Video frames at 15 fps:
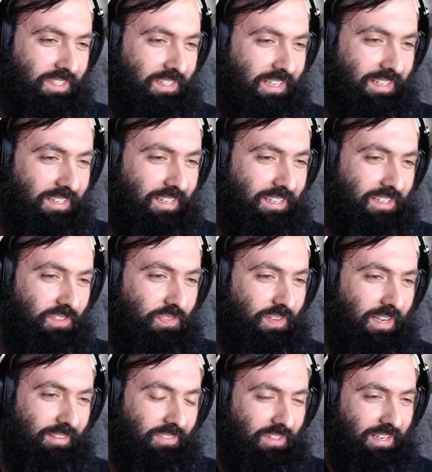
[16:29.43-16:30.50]
At
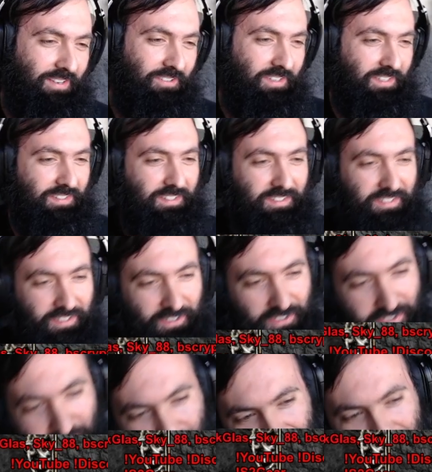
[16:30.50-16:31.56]
95 light res, his
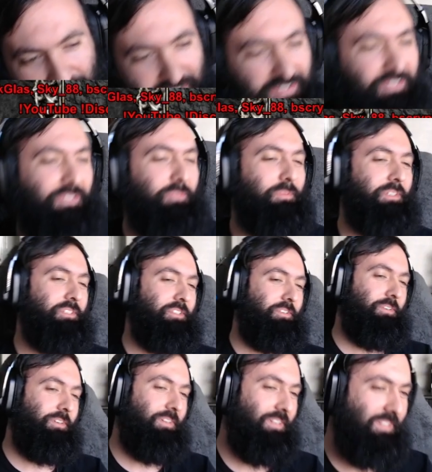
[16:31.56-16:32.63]
hose really doesn't do much at
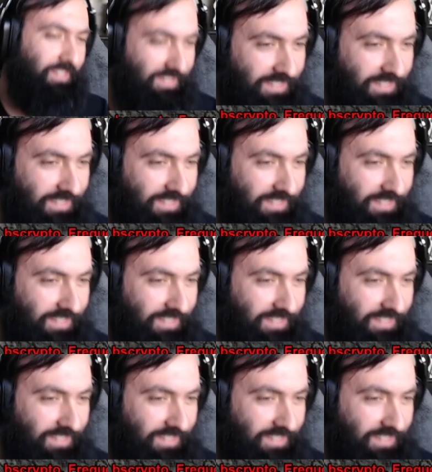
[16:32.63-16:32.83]
all.